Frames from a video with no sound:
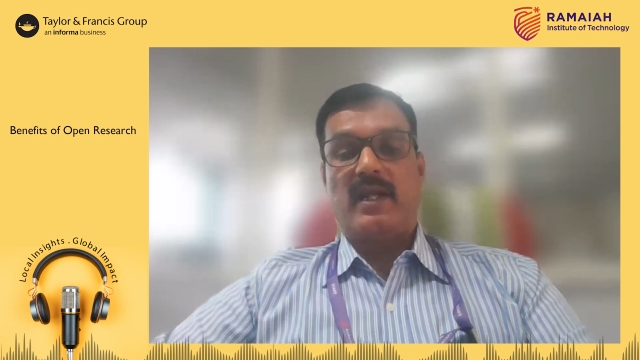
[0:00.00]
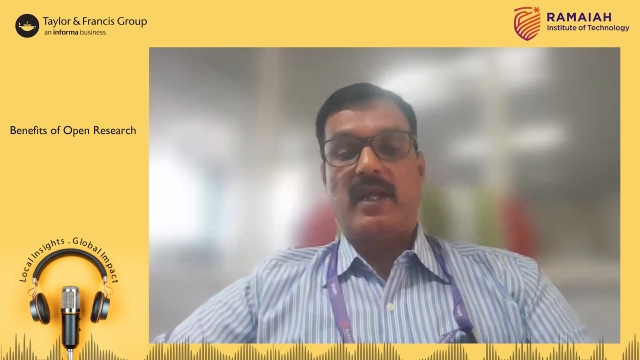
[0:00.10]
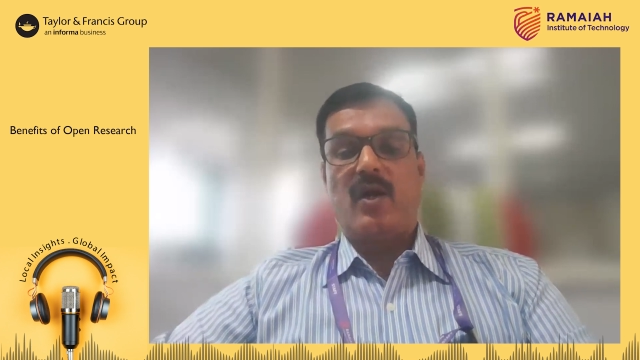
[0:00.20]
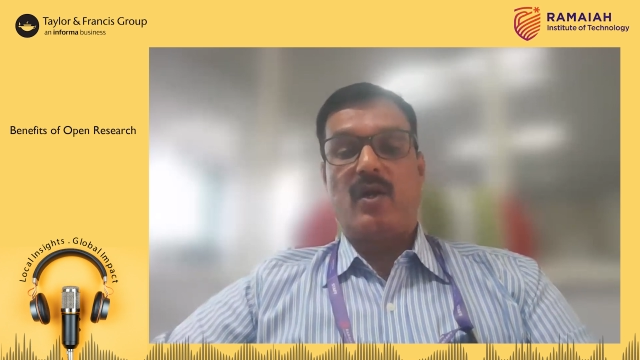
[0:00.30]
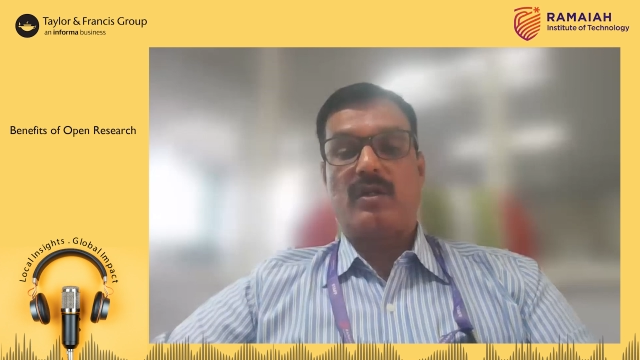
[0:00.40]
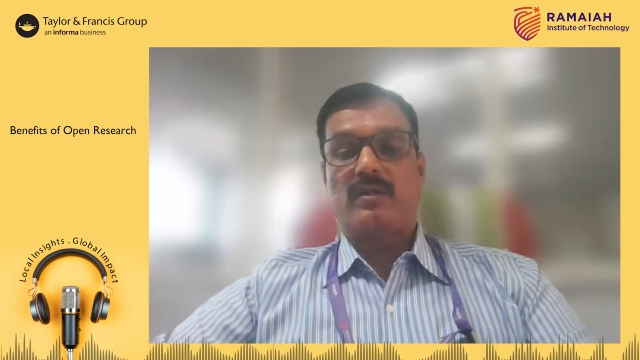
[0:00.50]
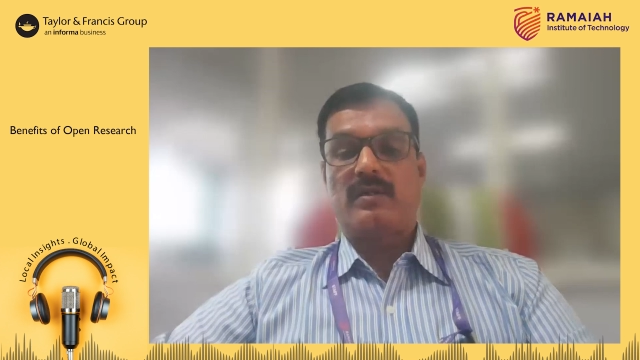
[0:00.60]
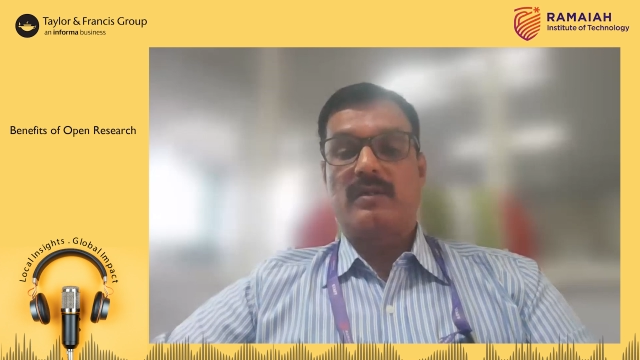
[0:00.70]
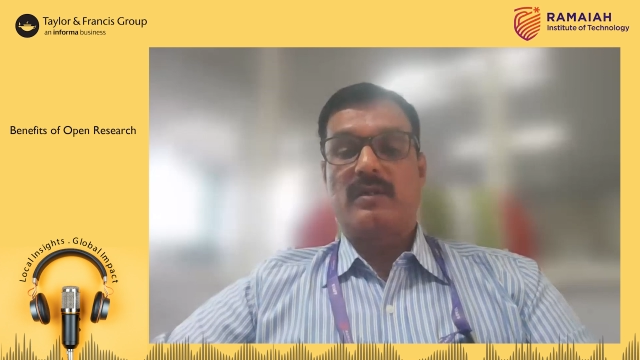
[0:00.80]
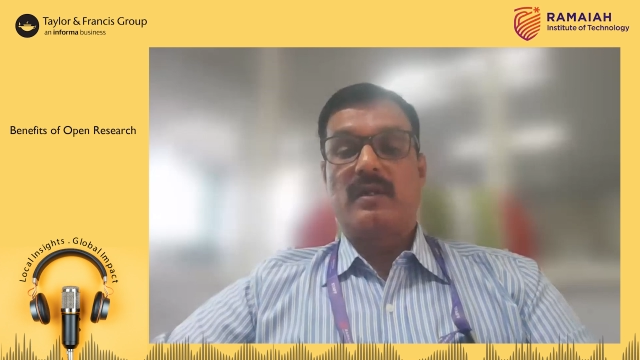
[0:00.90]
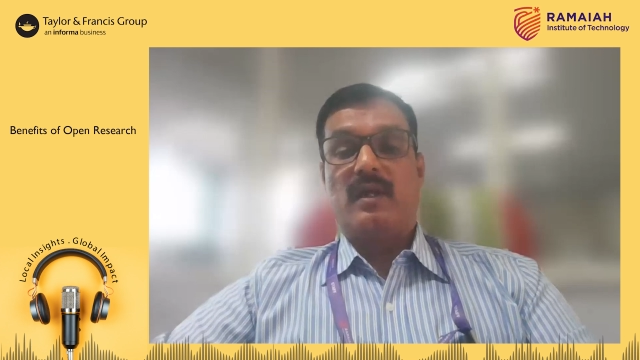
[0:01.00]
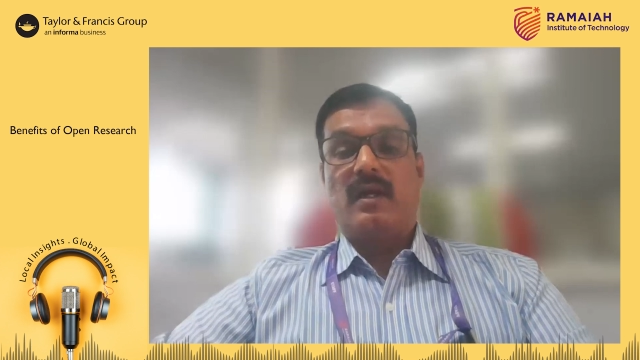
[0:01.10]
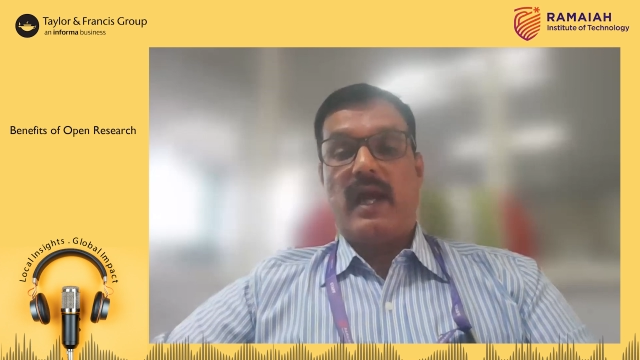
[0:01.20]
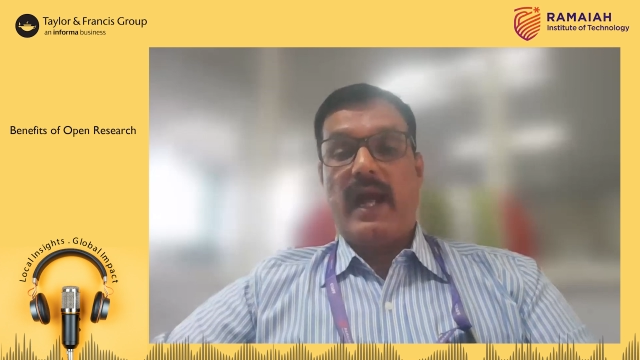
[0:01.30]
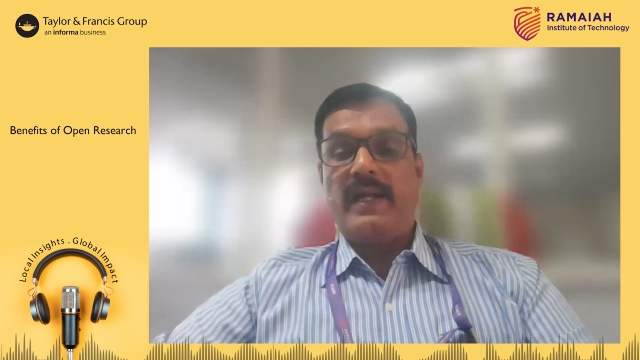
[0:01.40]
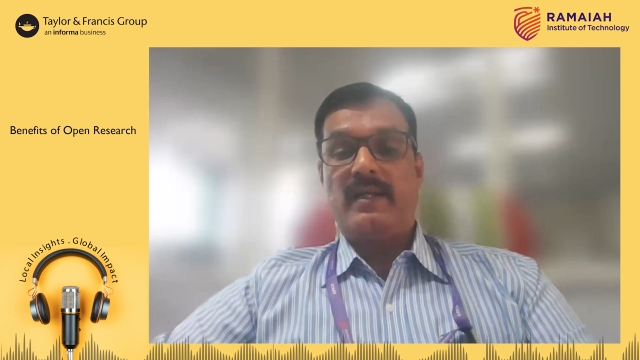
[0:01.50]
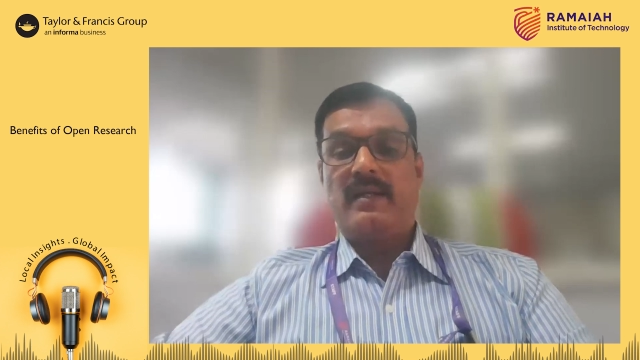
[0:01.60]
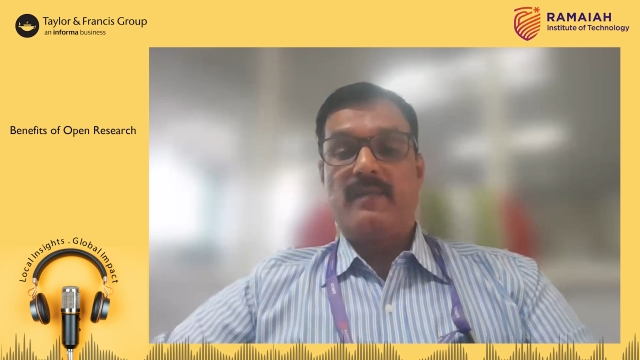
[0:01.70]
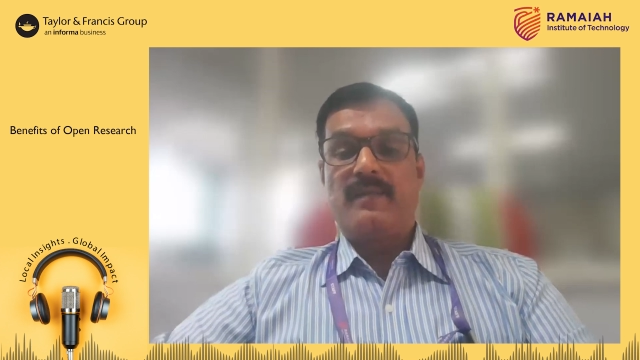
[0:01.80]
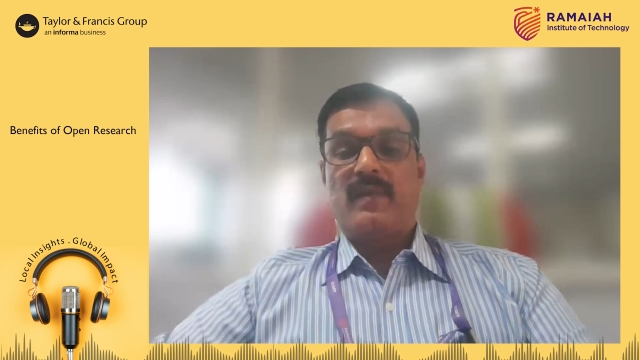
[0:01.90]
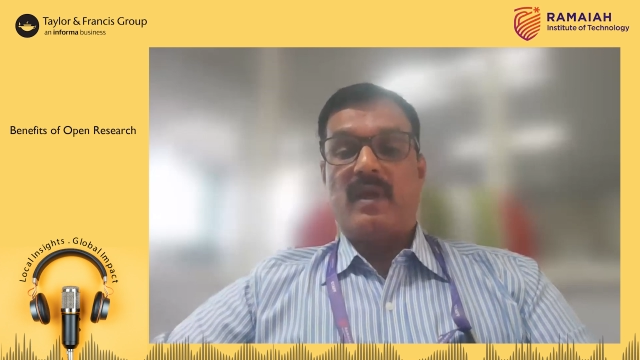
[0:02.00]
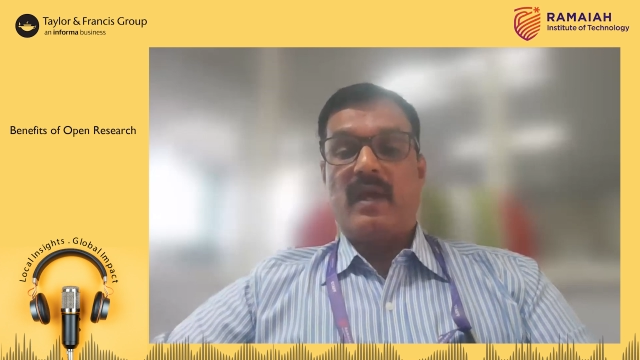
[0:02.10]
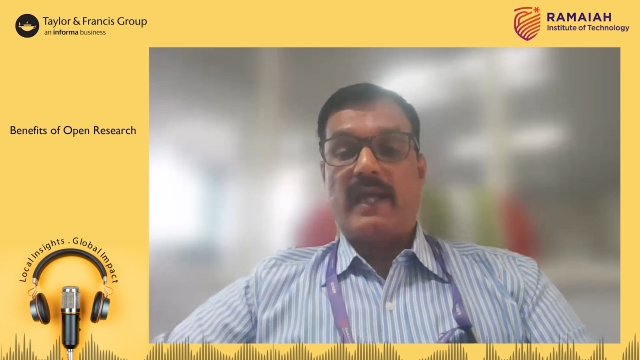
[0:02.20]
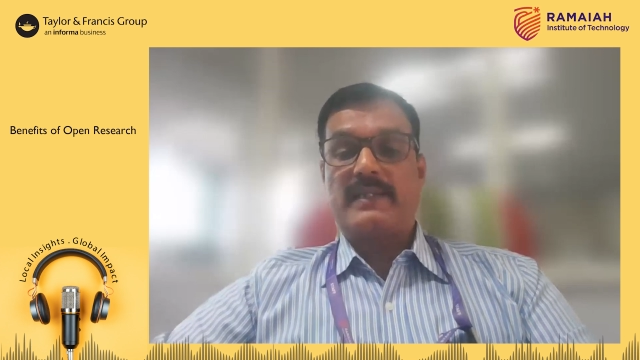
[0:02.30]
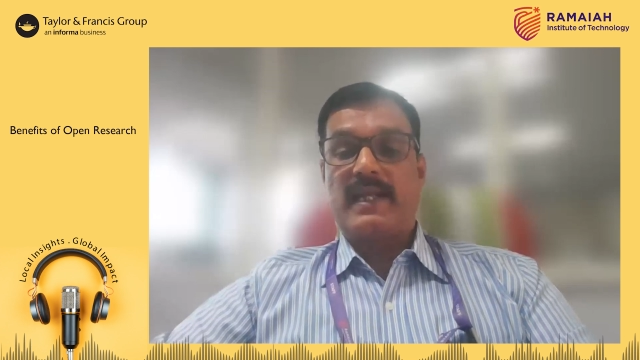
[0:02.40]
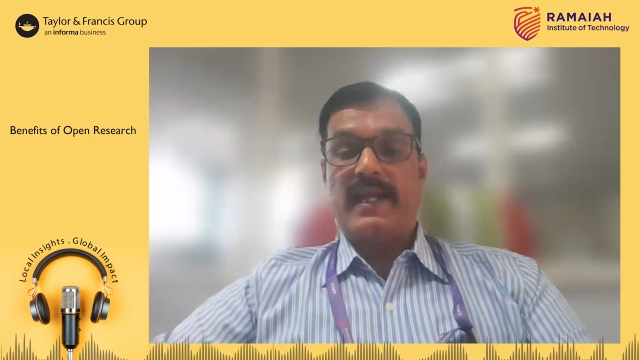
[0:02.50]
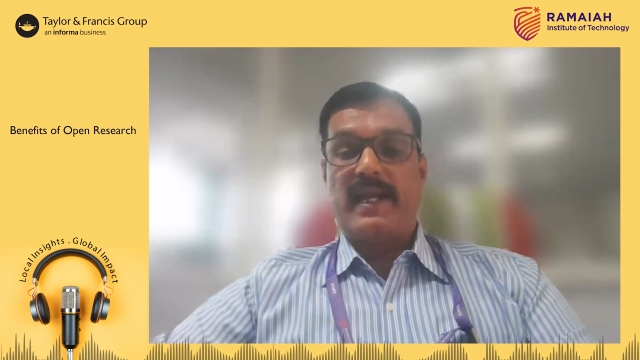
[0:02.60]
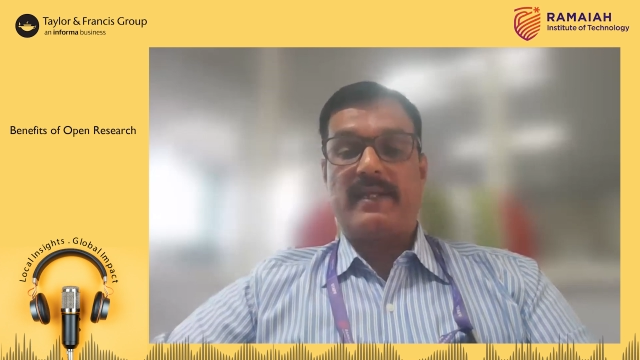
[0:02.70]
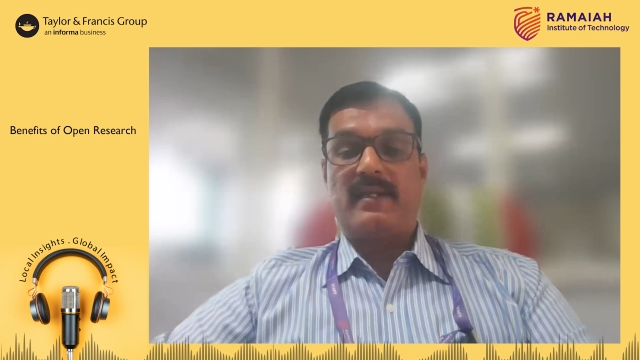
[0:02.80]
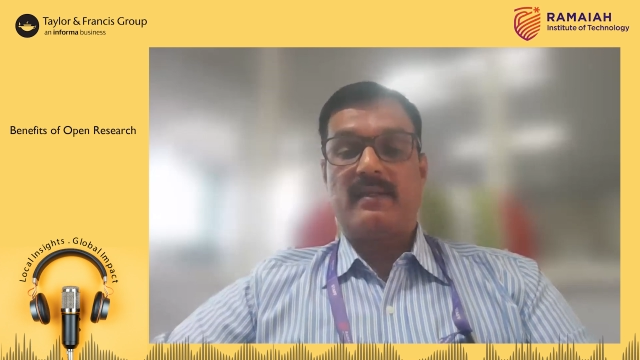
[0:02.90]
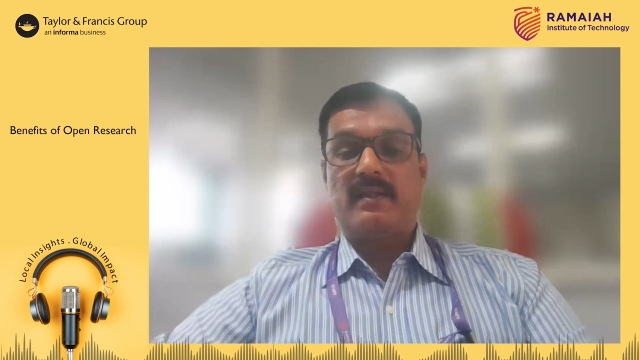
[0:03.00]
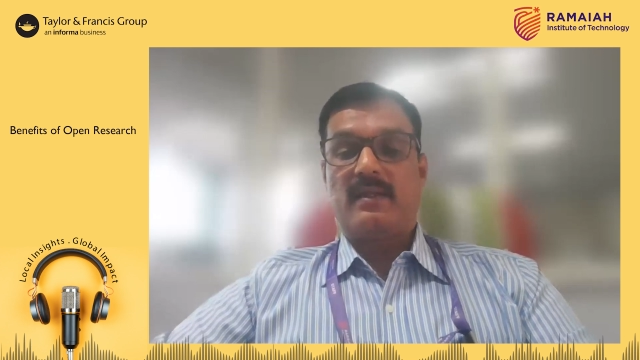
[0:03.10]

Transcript: rigor, and accelerate